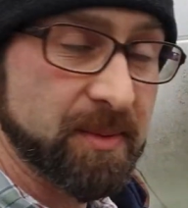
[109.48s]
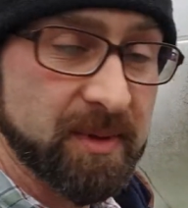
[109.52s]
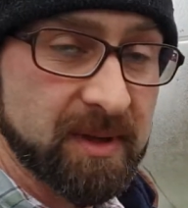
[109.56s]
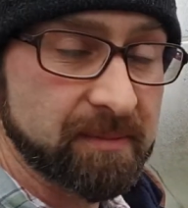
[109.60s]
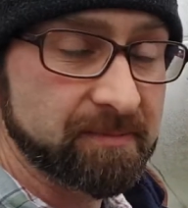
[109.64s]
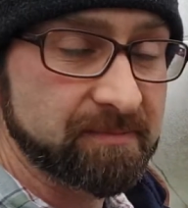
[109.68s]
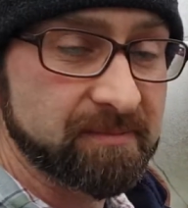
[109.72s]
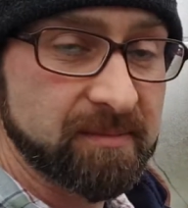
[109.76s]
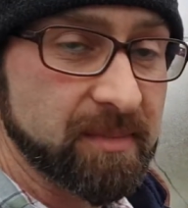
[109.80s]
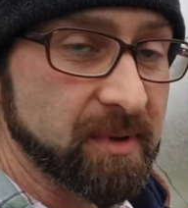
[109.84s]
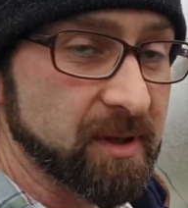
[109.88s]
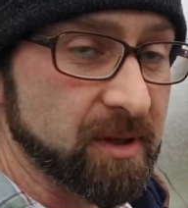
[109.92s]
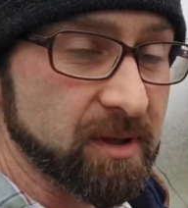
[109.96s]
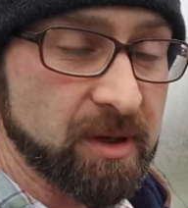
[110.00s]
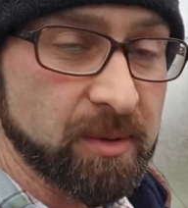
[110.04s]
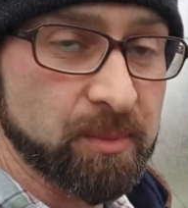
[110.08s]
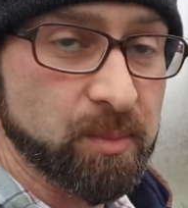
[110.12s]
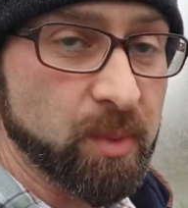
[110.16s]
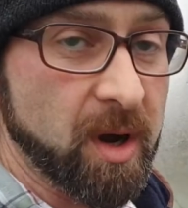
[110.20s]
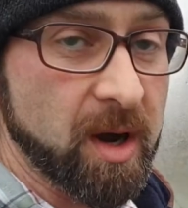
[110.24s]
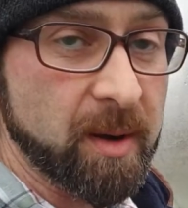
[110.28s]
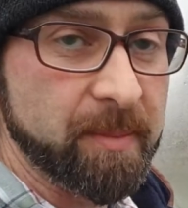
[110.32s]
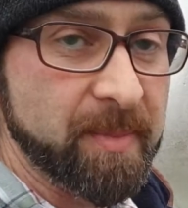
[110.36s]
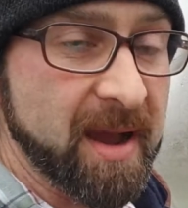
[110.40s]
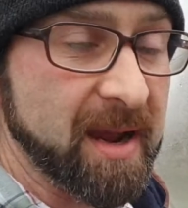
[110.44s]
it a good
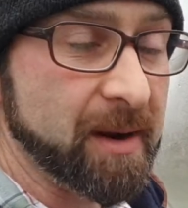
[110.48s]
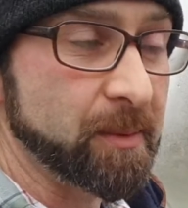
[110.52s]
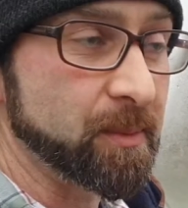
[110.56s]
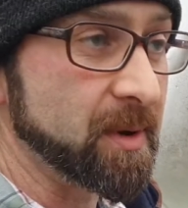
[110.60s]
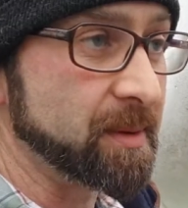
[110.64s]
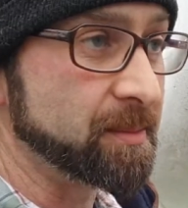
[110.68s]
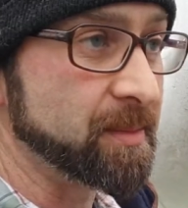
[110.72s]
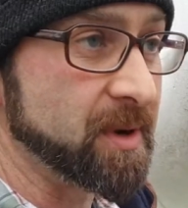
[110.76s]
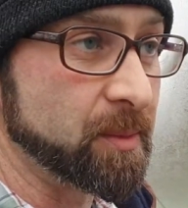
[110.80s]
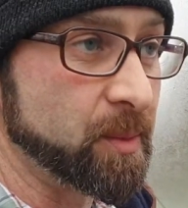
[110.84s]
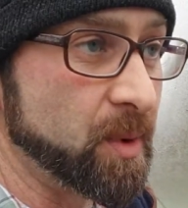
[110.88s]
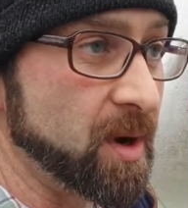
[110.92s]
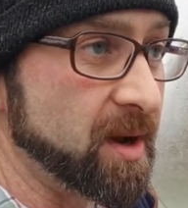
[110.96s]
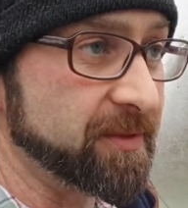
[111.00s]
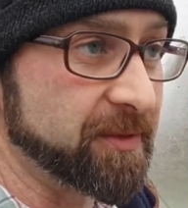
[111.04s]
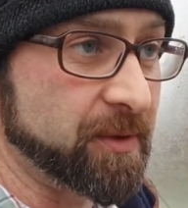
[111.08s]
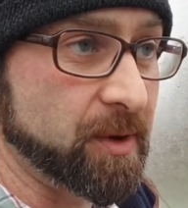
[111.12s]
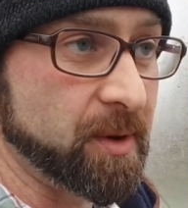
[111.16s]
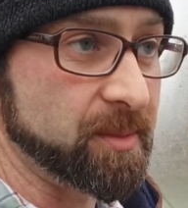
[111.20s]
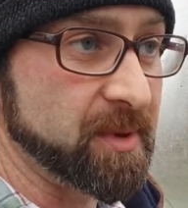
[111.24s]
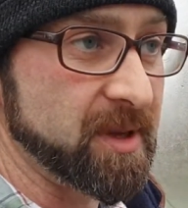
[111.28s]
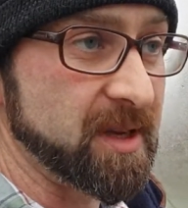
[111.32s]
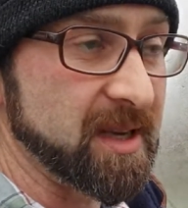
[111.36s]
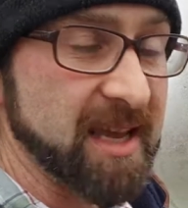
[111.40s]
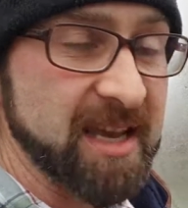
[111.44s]
while back when my wife
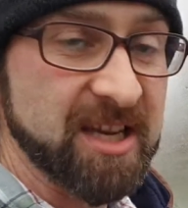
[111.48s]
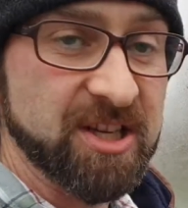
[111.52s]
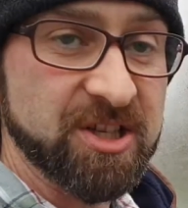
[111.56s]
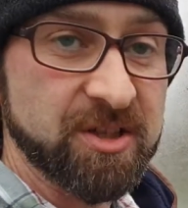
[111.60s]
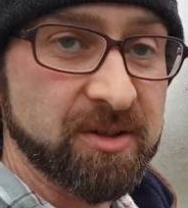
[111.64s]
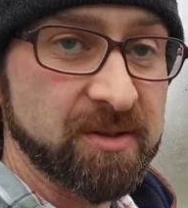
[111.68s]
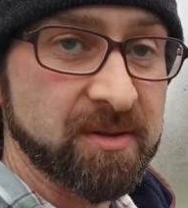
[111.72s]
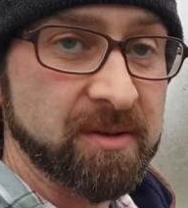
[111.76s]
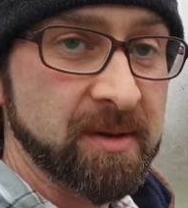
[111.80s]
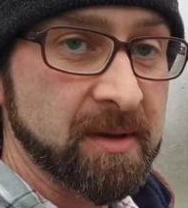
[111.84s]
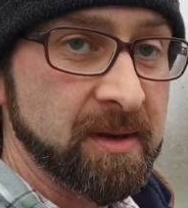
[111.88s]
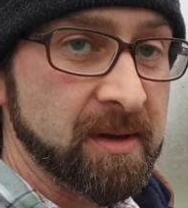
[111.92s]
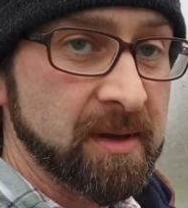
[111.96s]
got me an Asian